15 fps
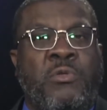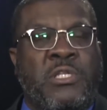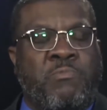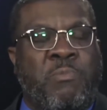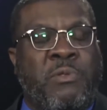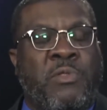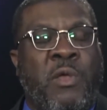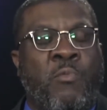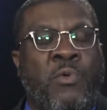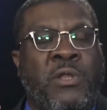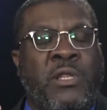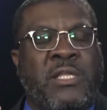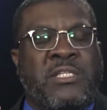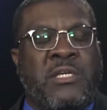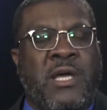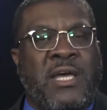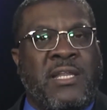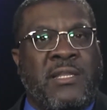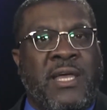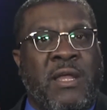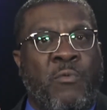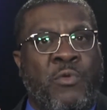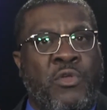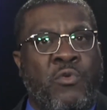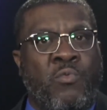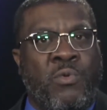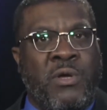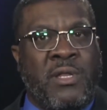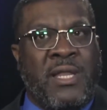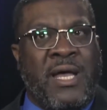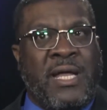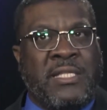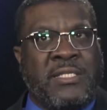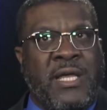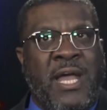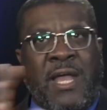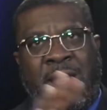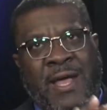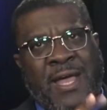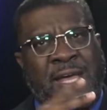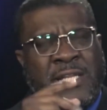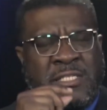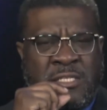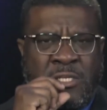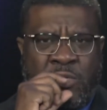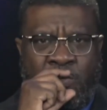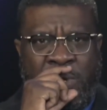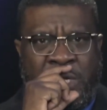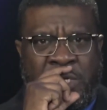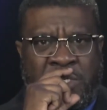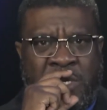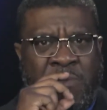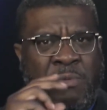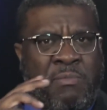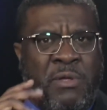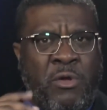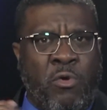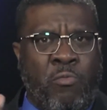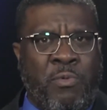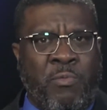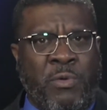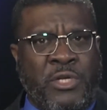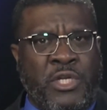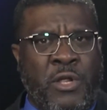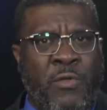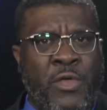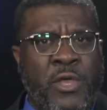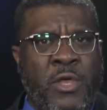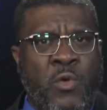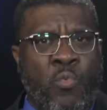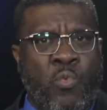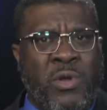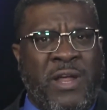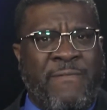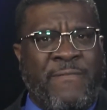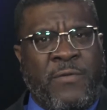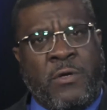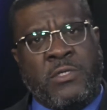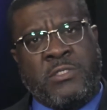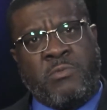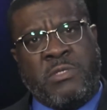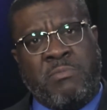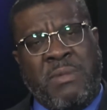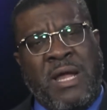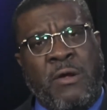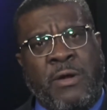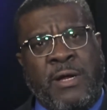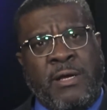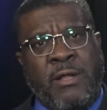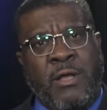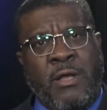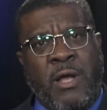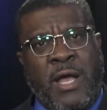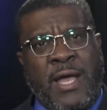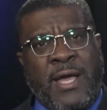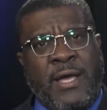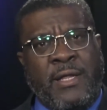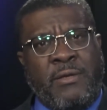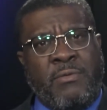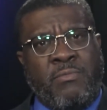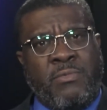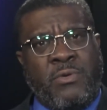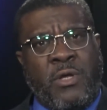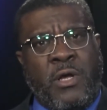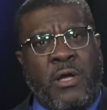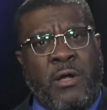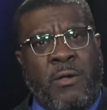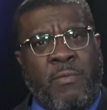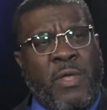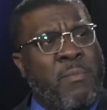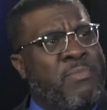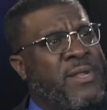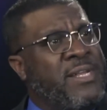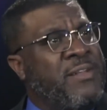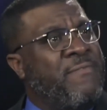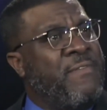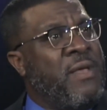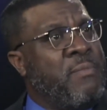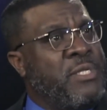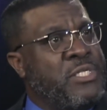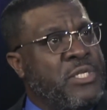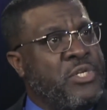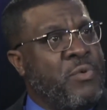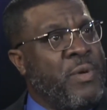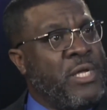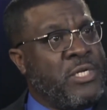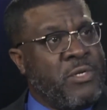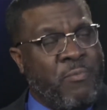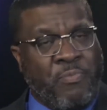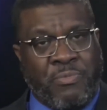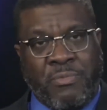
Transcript: But then when it's kind of like when you realize, I had a situation. I'm going to be open with you. When I first was married, I had a blended family situation,